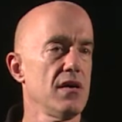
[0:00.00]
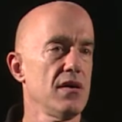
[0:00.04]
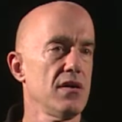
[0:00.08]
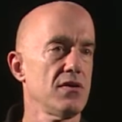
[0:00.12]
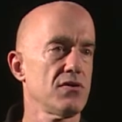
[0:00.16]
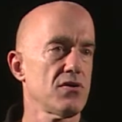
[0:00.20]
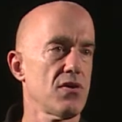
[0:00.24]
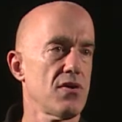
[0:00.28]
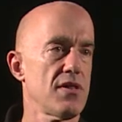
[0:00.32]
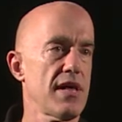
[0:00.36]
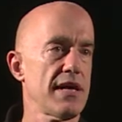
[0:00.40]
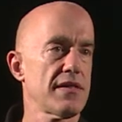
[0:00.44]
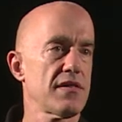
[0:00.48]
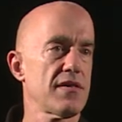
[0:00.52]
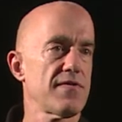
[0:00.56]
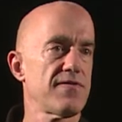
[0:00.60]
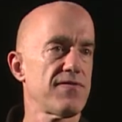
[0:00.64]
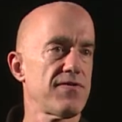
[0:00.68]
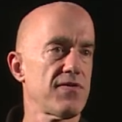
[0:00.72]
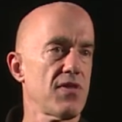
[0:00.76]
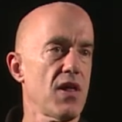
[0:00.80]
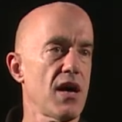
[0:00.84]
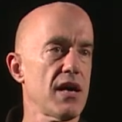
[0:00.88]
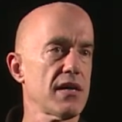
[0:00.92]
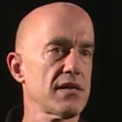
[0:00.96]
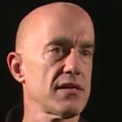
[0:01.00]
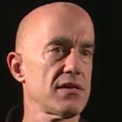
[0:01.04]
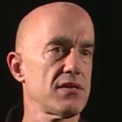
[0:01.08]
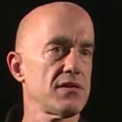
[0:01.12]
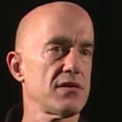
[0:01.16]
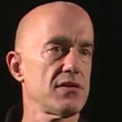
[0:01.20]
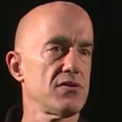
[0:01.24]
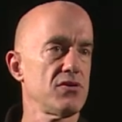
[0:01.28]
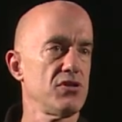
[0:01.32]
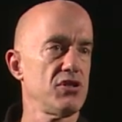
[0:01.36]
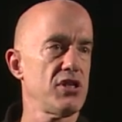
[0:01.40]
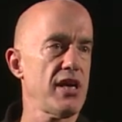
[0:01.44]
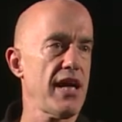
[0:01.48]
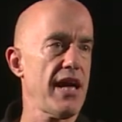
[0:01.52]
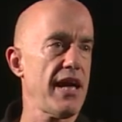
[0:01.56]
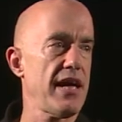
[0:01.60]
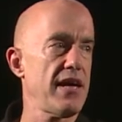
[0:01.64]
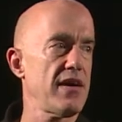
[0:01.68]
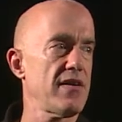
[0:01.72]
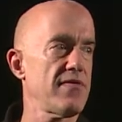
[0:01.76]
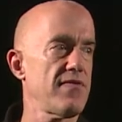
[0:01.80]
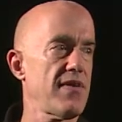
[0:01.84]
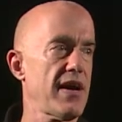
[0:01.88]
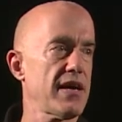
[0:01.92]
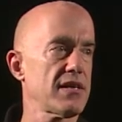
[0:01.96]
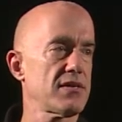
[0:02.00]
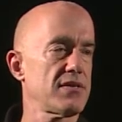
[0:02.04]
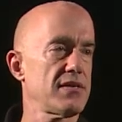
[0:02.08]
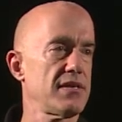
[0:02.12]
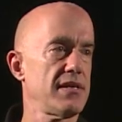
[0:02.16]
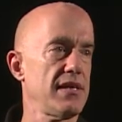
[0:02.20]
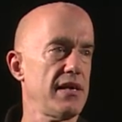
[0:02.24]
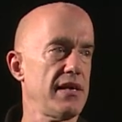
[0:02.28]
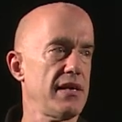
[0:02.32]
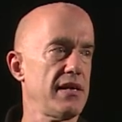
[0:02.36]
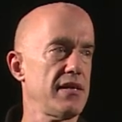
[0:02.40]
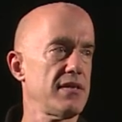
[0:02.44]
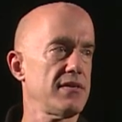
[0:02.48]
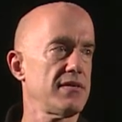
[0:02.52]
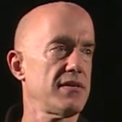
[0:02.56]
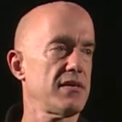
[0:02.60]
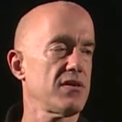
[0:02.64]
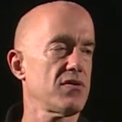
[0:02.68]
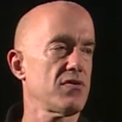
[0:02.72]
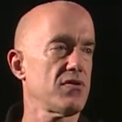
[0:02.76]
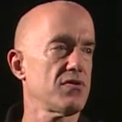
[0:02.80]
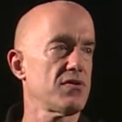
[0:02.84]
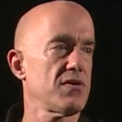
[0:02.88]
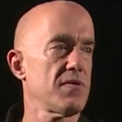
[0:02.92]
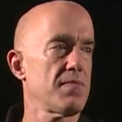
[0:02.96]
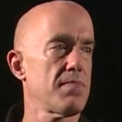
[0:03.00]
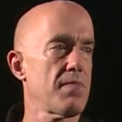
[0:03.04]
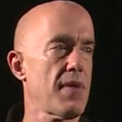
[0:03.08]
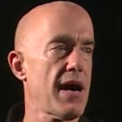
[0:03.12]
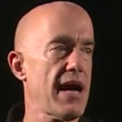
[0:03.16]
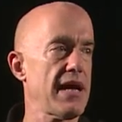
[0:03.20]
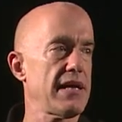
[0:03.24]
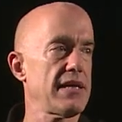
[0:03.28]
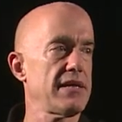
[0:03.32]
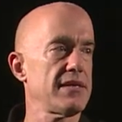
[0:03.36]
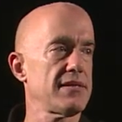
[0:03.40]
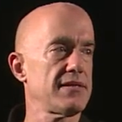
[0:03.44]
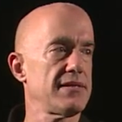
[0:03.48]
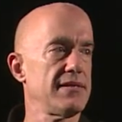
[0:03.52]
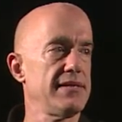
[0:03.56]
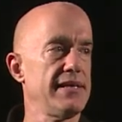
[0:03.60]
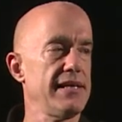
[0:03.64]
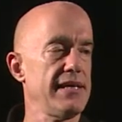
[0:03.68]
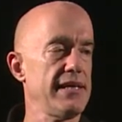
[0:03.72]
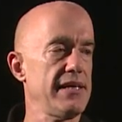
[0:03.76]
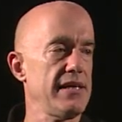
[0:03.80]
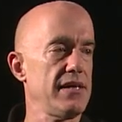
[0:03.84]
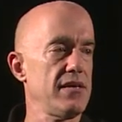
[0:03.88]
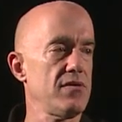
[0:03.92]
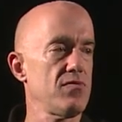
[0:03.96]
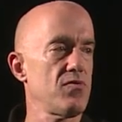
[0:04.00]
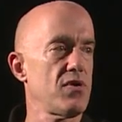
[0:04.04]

so that the flux J of xt is equal to minus d,